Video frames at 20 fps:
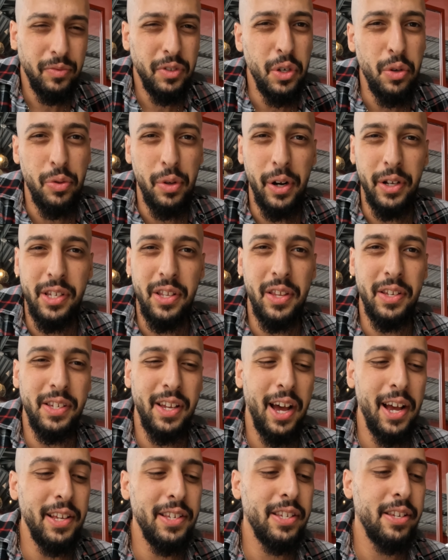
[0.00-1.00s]
2/3 of the
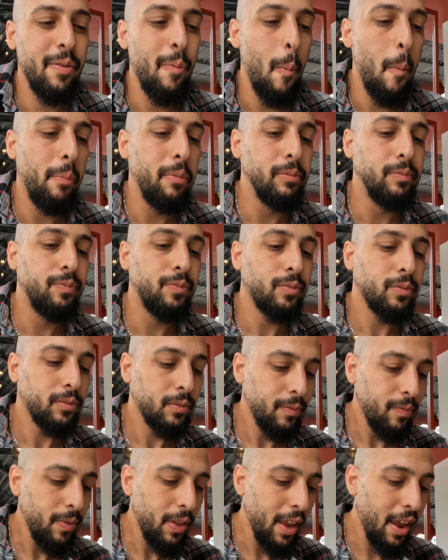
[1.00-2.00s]

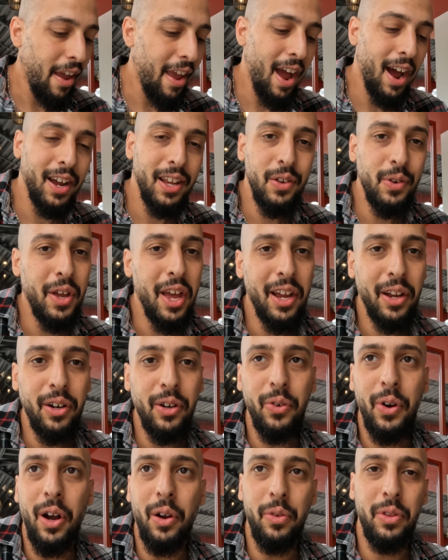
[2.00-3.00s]
size. Yeah, you can't
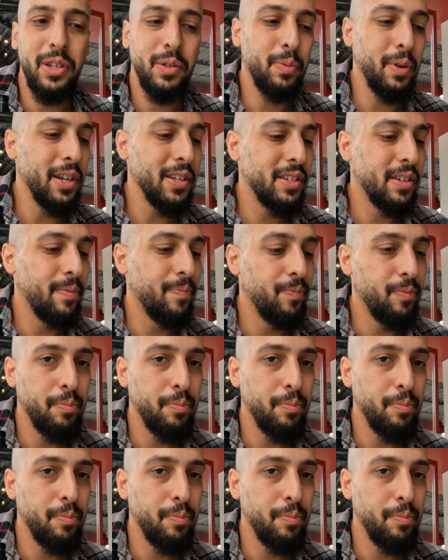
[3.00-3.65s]
go wrong with this place.